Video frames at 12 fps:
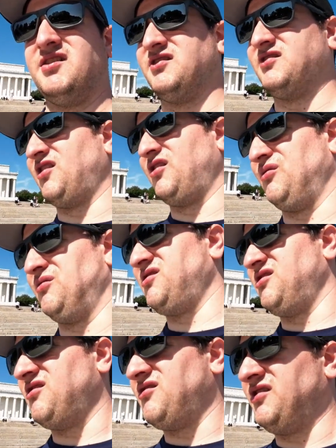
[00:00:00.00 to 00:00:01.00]
So,
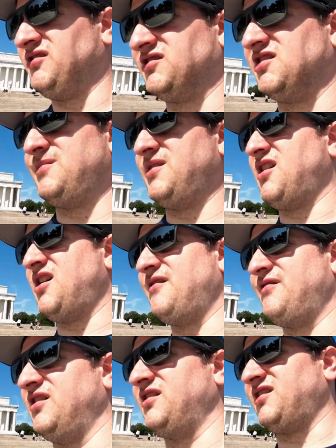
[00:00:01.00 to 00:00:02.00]
there's going to be
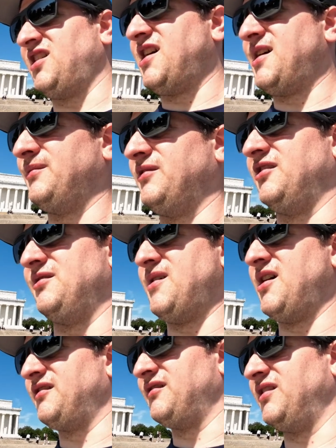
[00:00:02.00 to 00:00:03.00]
obvious times that are
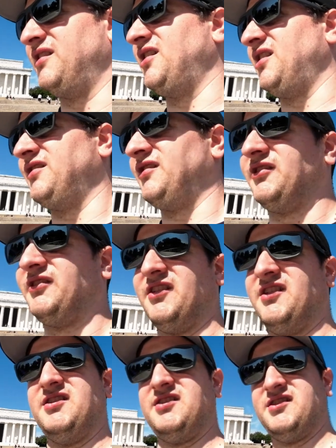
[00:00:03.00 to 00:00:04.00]
better than others.
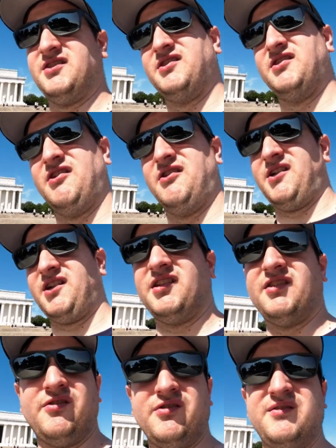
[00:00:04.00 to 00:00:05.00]
I
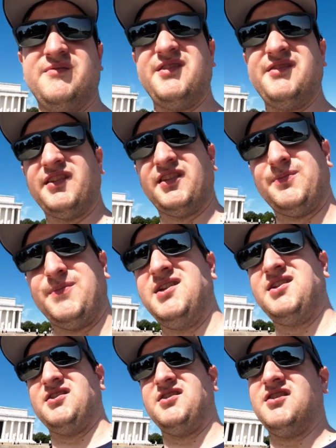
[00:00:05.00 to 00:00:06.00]
can only really
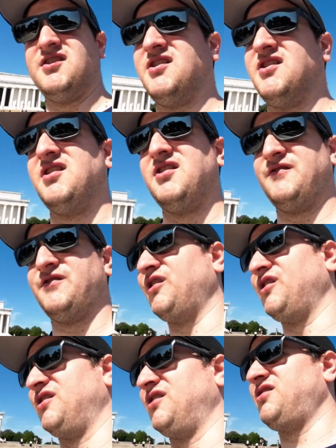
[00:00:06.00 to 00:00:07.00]
speak
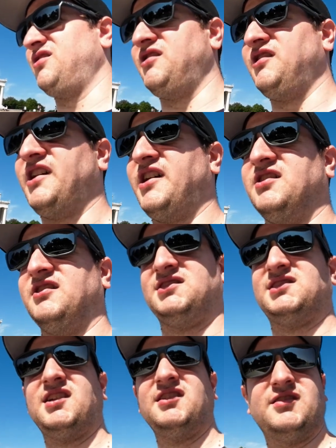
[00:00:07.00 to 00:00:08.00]
for the United
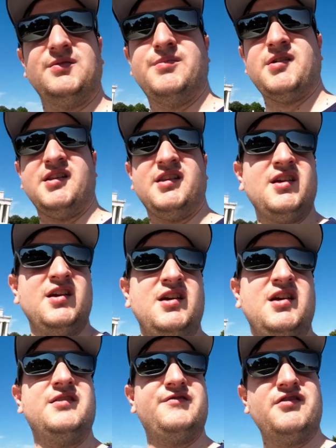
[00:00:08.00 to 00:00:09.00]
States, but
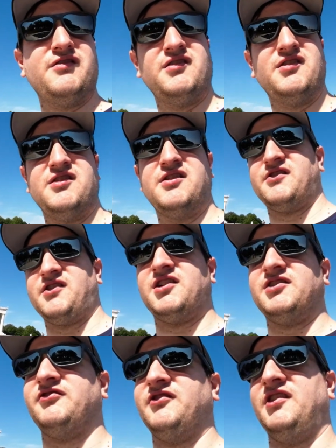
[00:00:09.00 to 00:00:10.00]
if you're in another
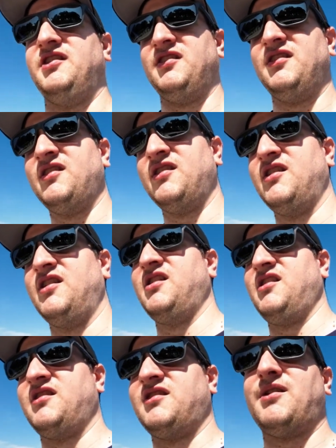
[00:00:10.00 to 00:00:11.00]
country and
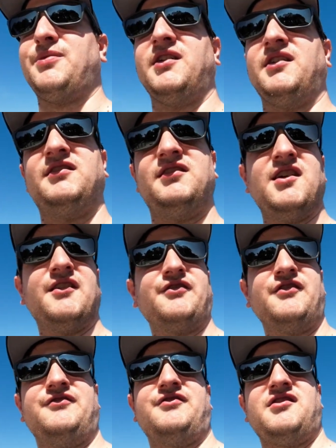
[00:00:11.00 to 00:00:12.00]
something's
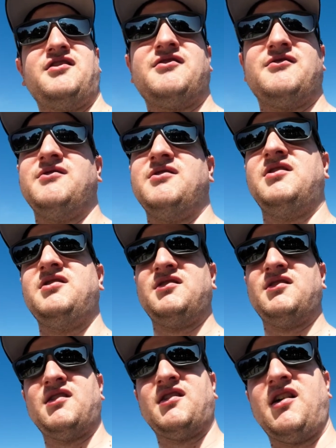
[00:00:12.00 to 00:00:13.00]
different for you,
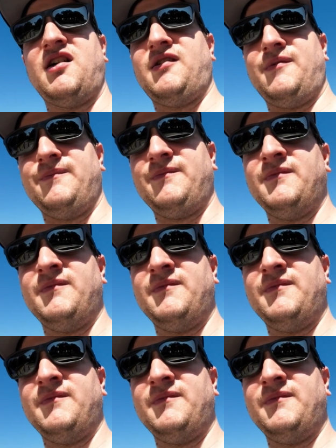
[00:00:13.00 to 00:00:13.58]
I